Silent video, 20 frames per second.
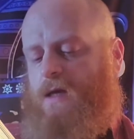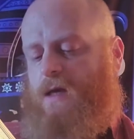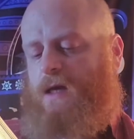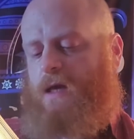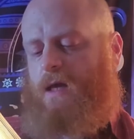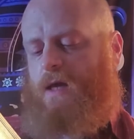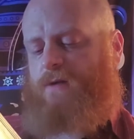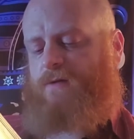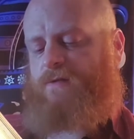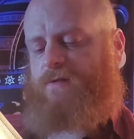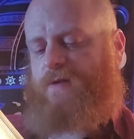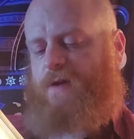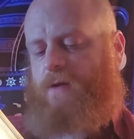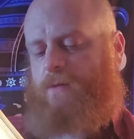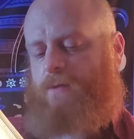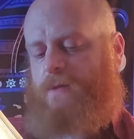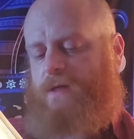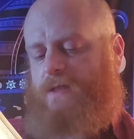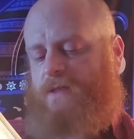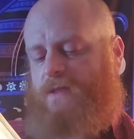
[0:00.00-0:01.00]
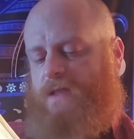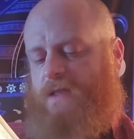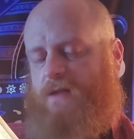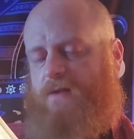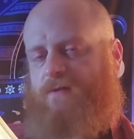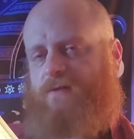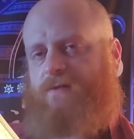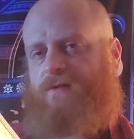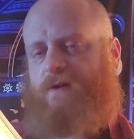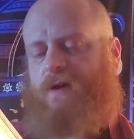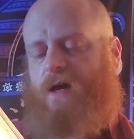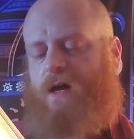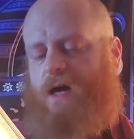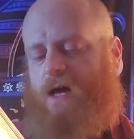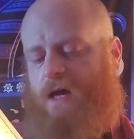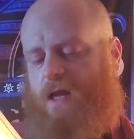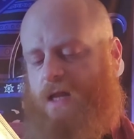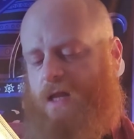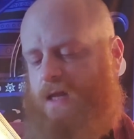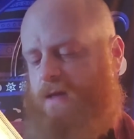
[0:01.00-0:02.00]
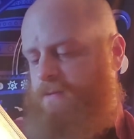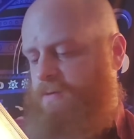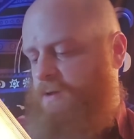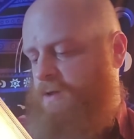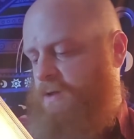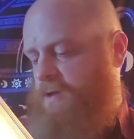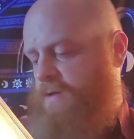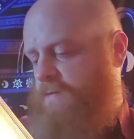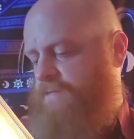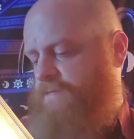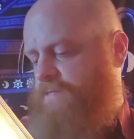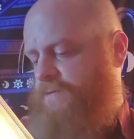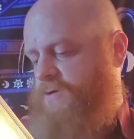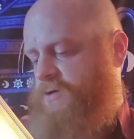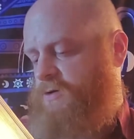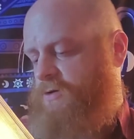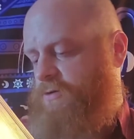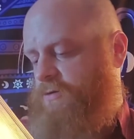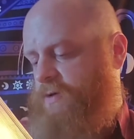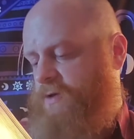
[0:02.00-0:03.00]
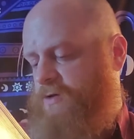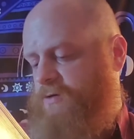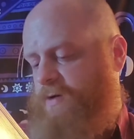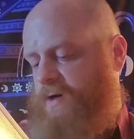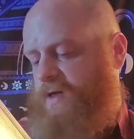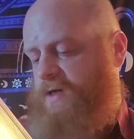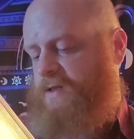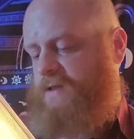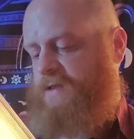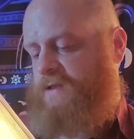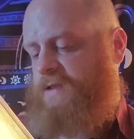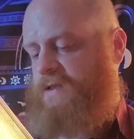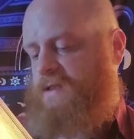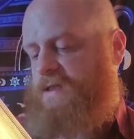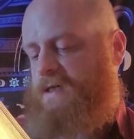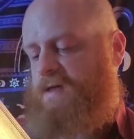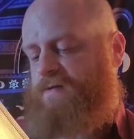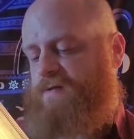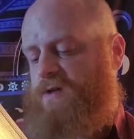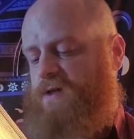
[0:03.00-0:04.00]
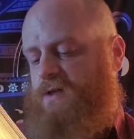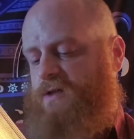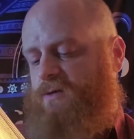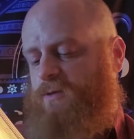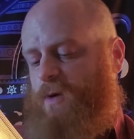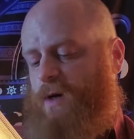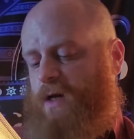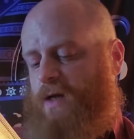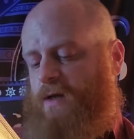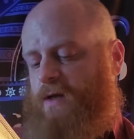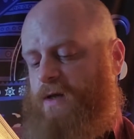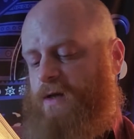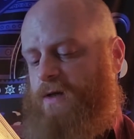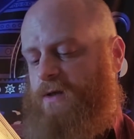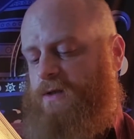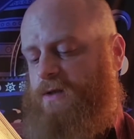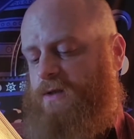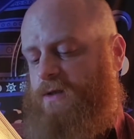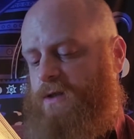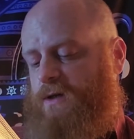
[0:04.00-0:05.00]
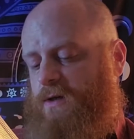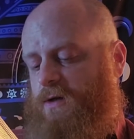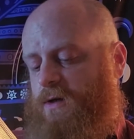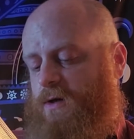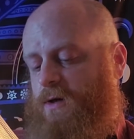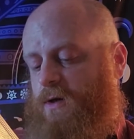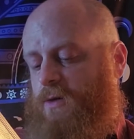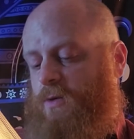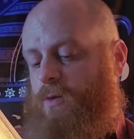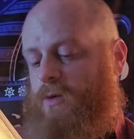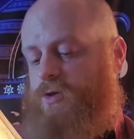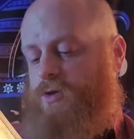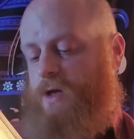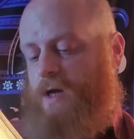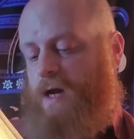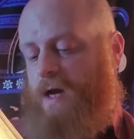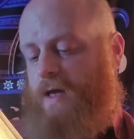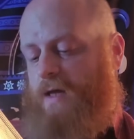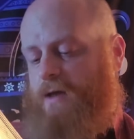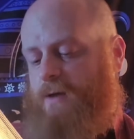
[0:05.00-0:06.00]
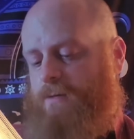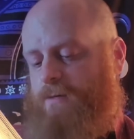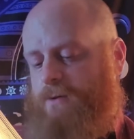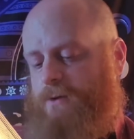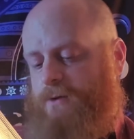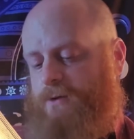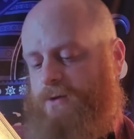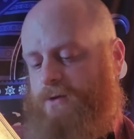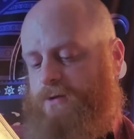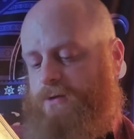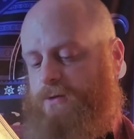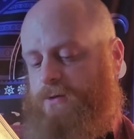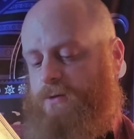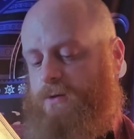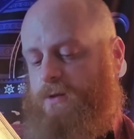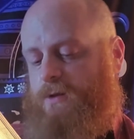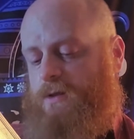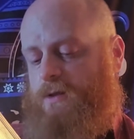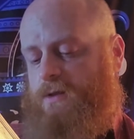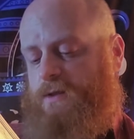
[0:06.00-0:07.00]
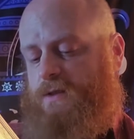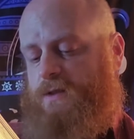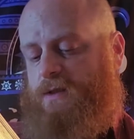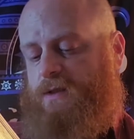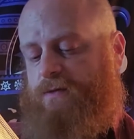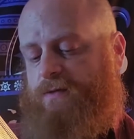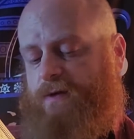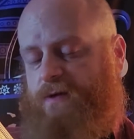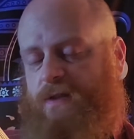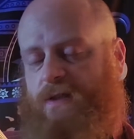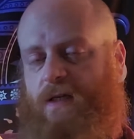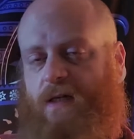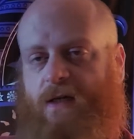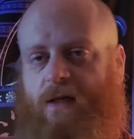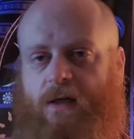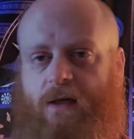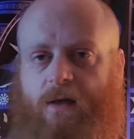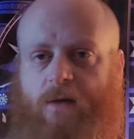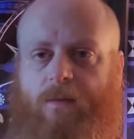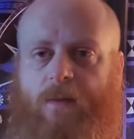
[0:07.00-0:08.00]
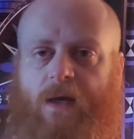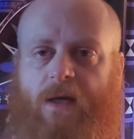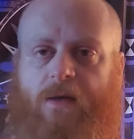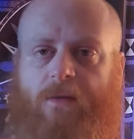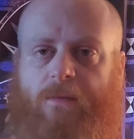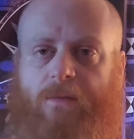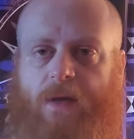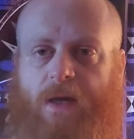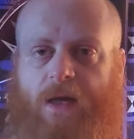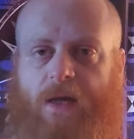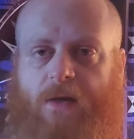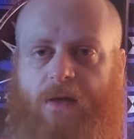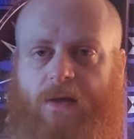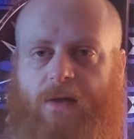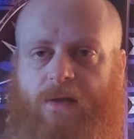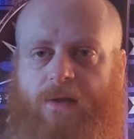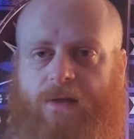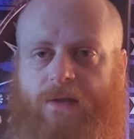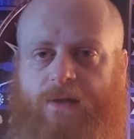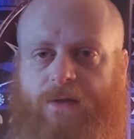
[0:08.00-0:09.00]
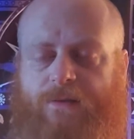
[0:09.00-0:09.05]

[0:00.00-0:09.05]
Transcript: had found myself unable to retrace the devious windings which I had pursued since forsaking my companions.